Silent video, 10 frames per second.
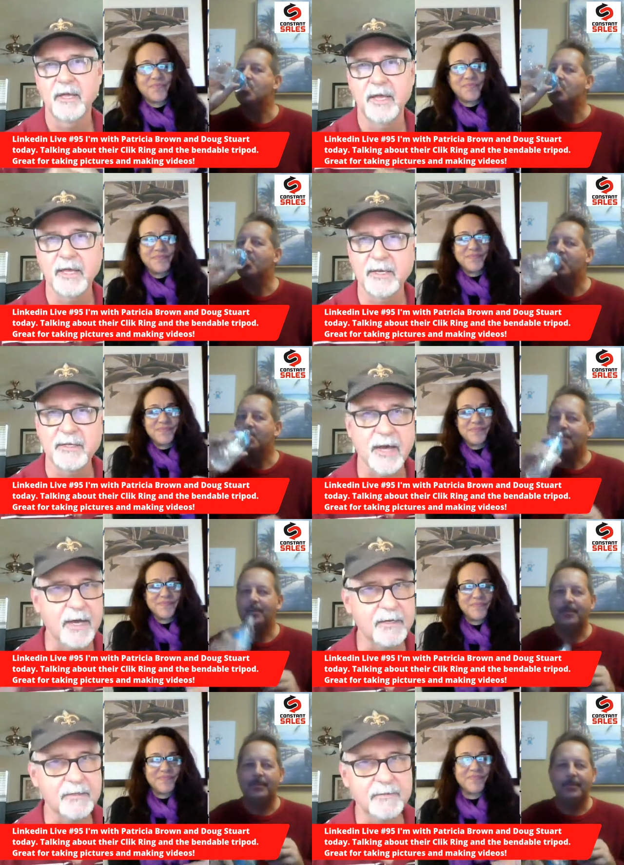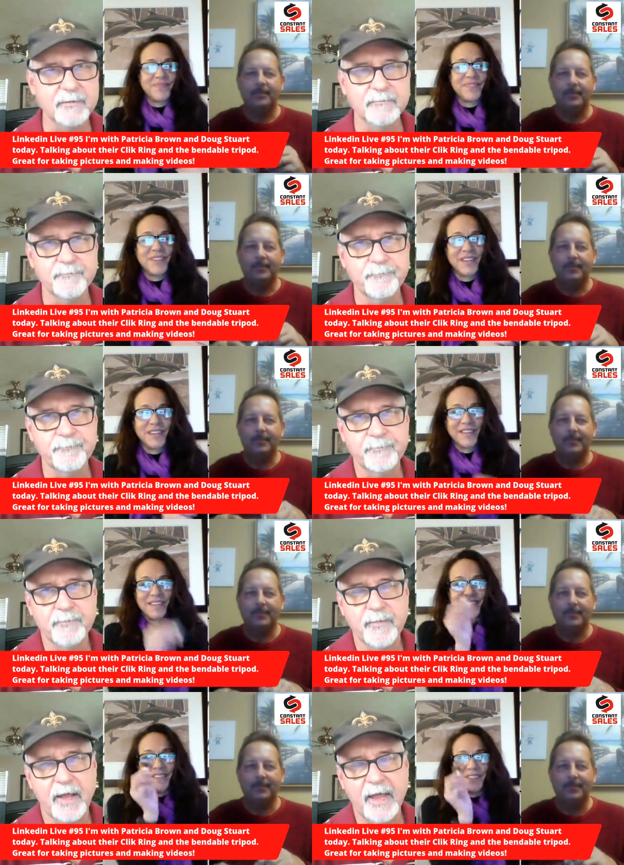Speaker 1: and it got it.
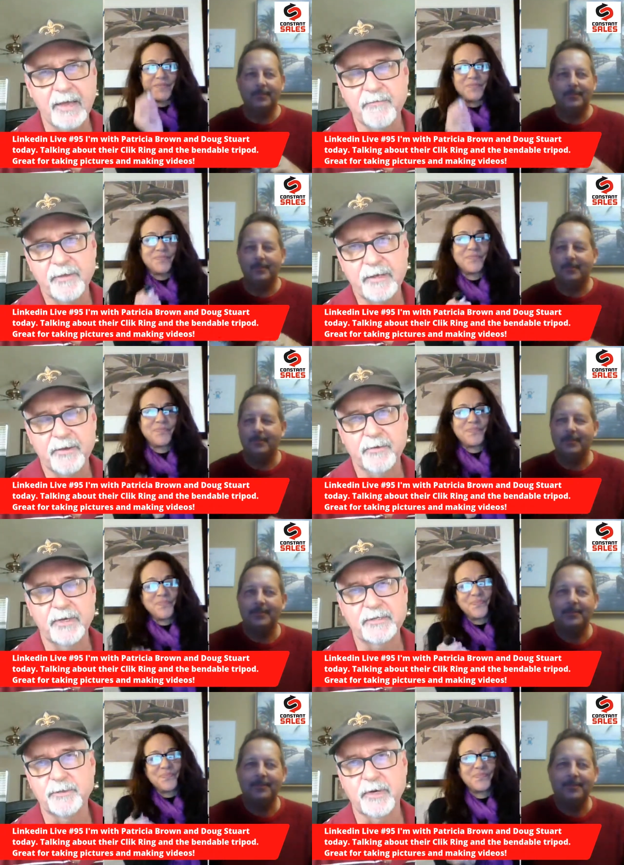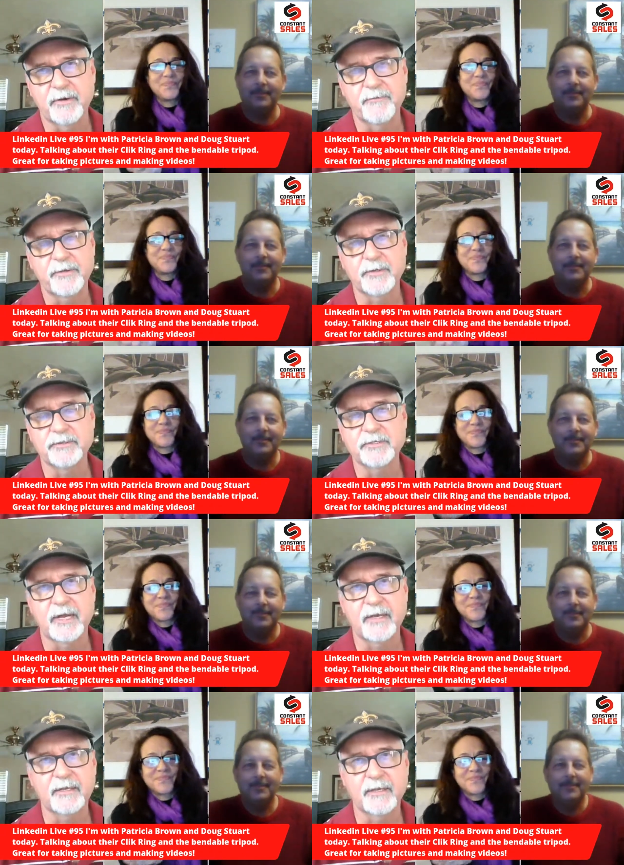I had a video with 200 views, and
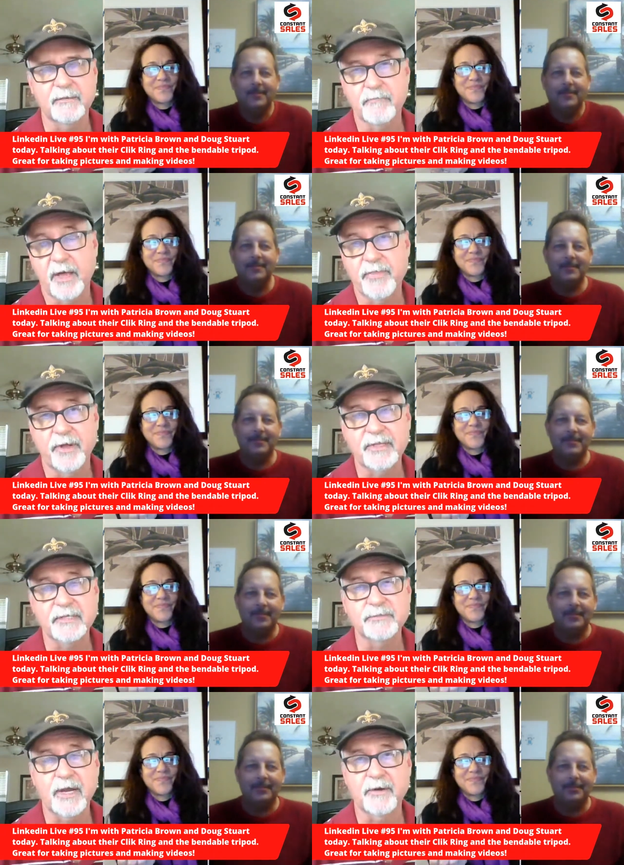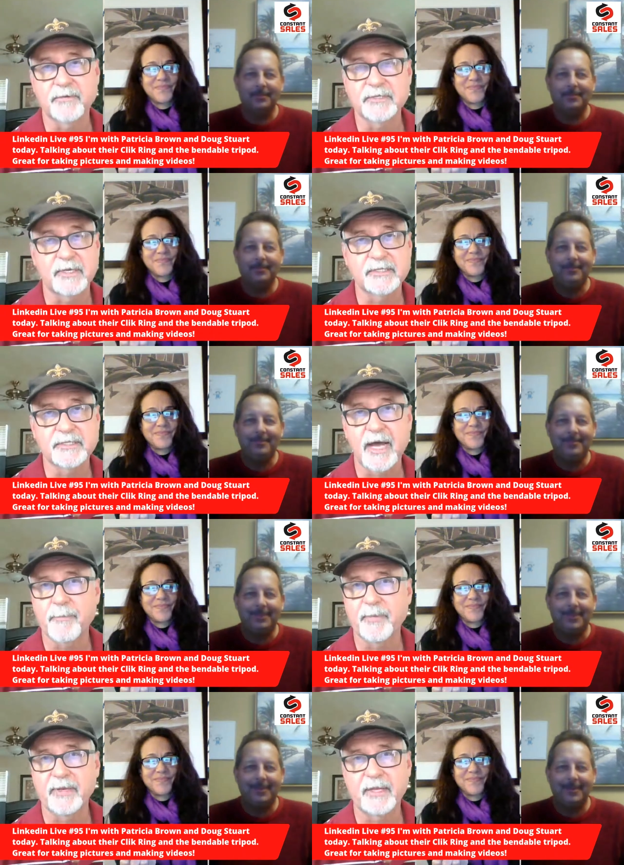I I thought that's where it was going to
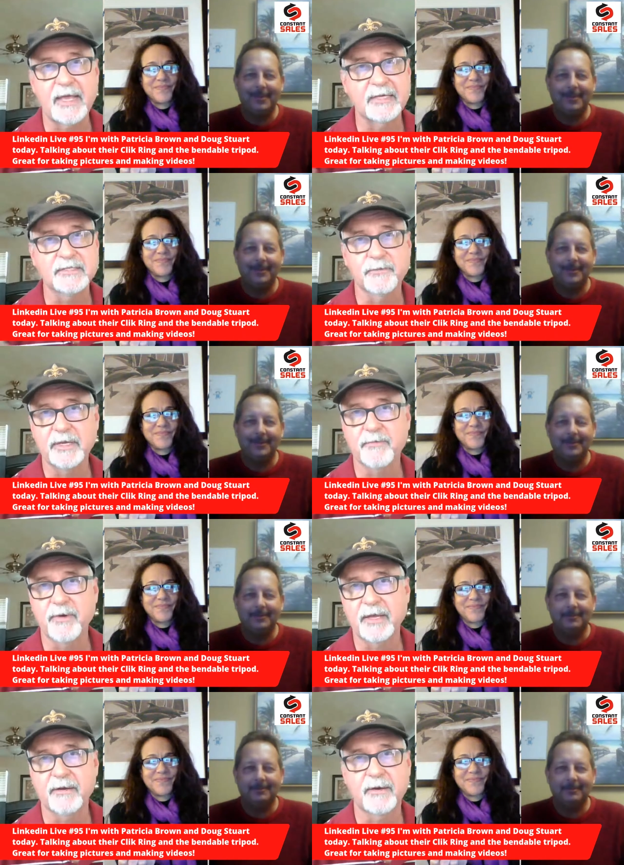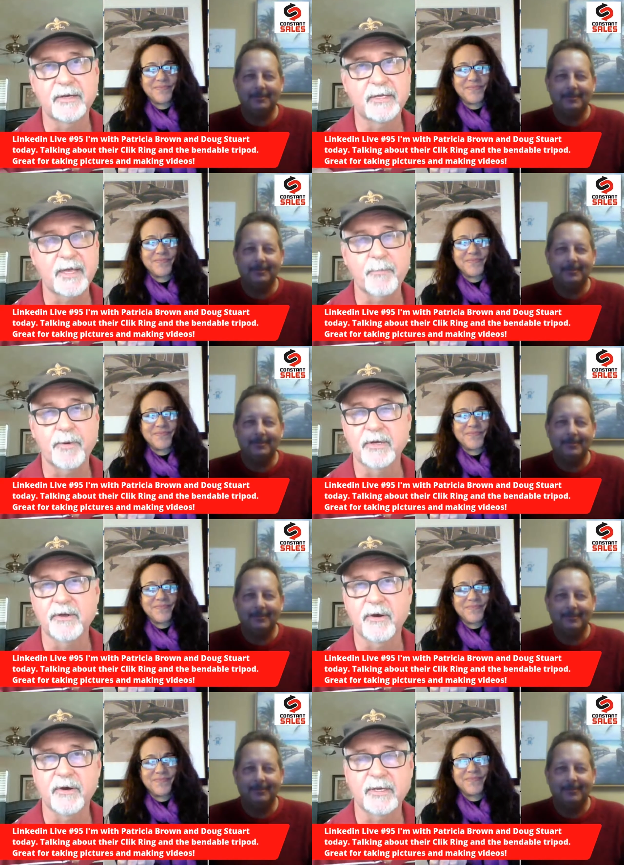stop. And then as the week went on, it kept on
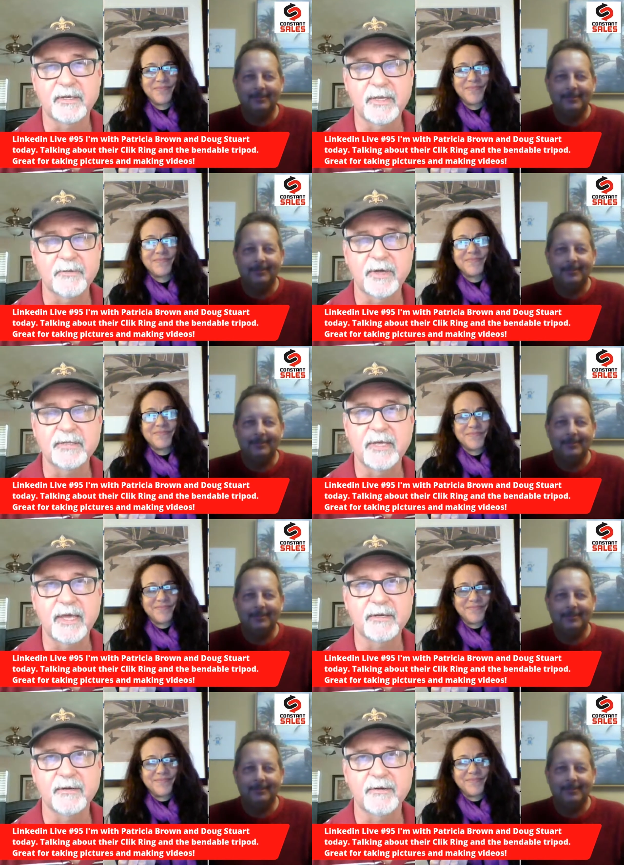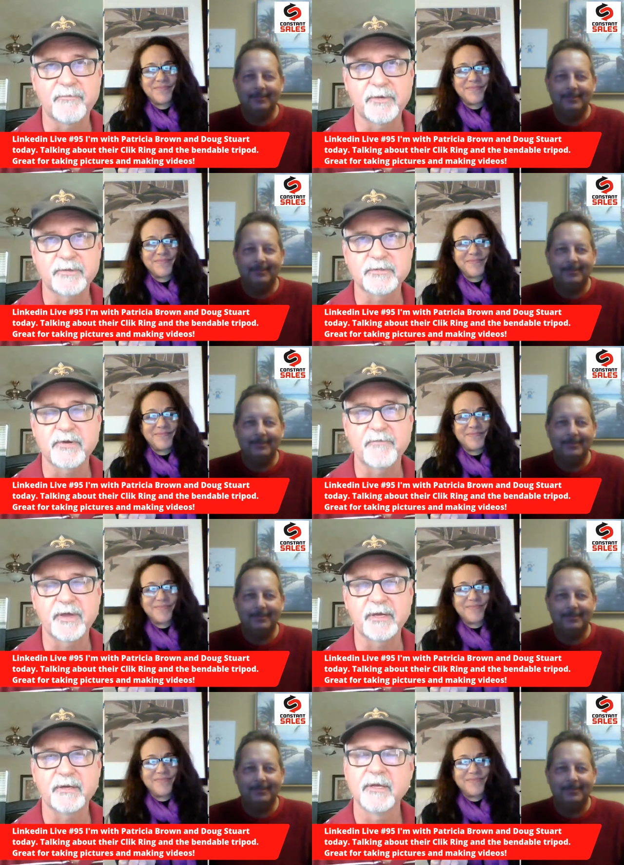going and went to 800 views. So I
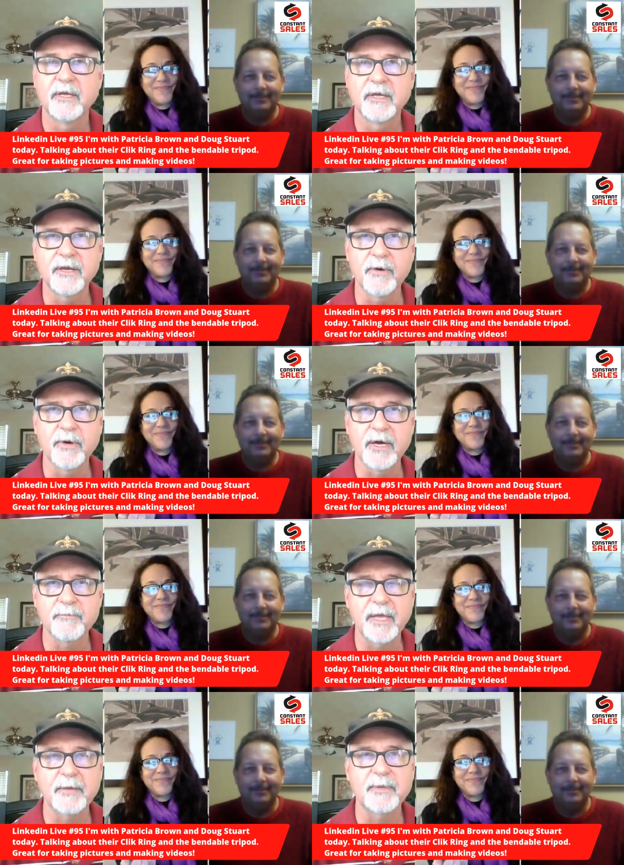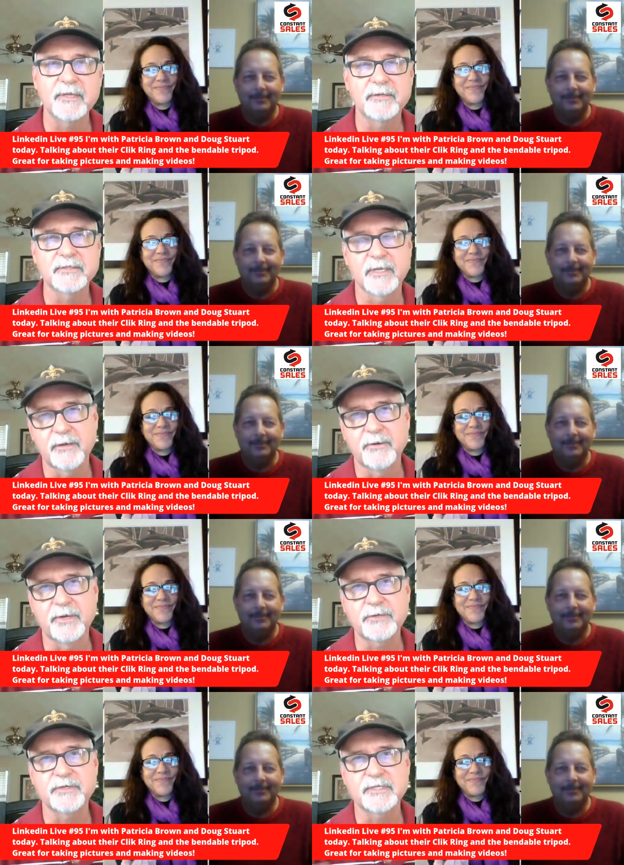figured, you know what? Maybe there's a little
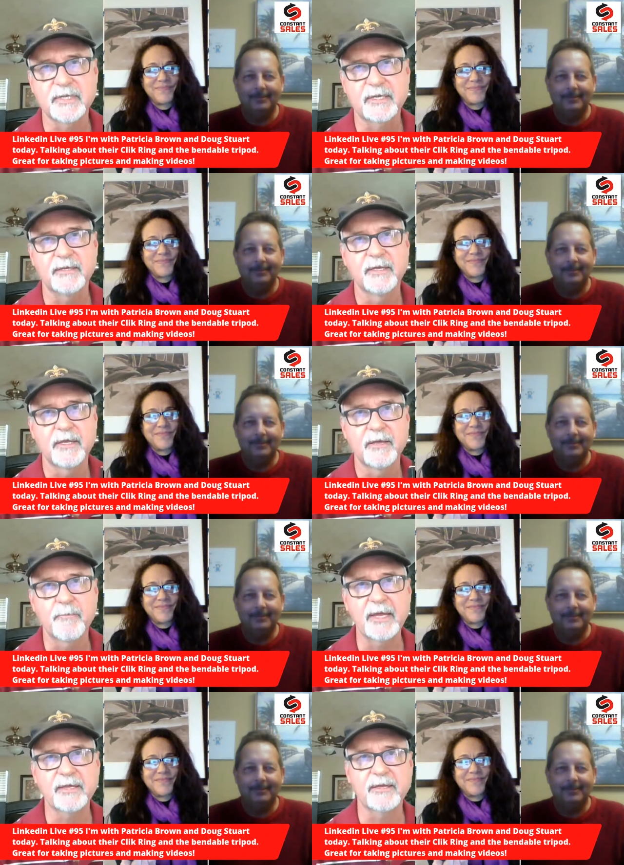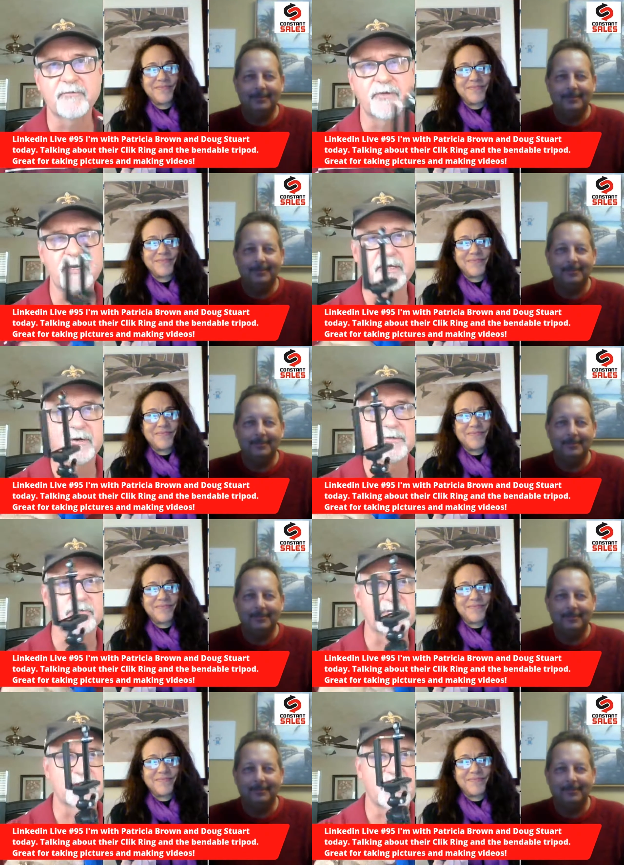interest in making videos
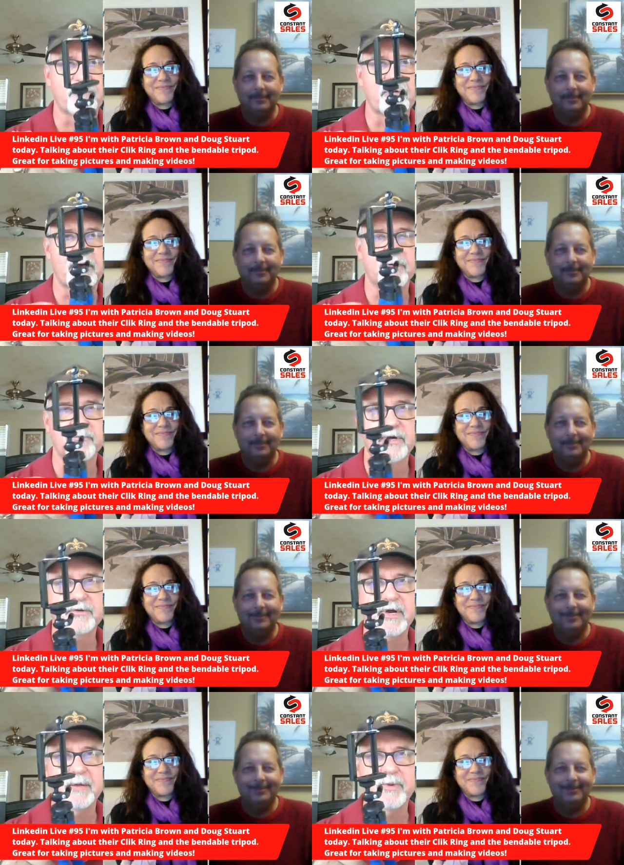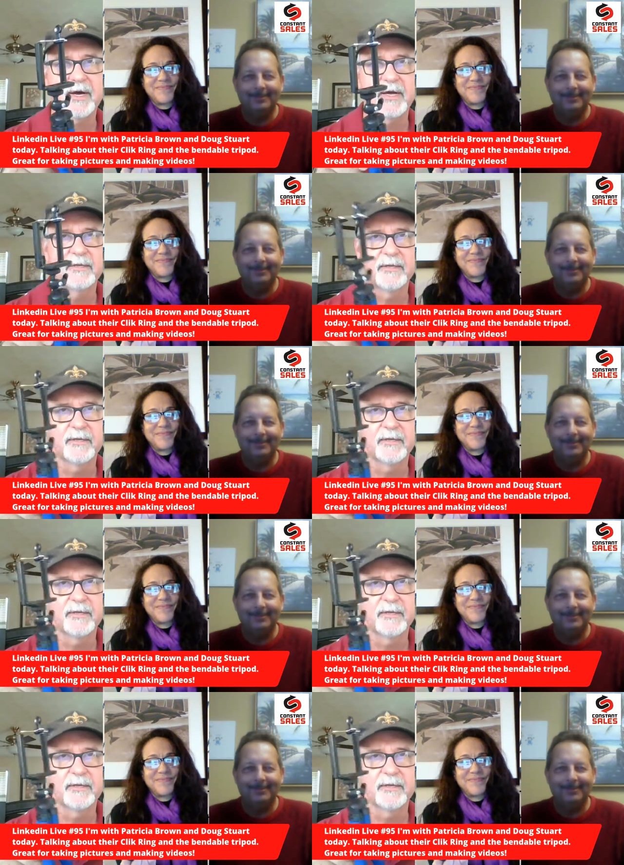with a cell phone with a tripod.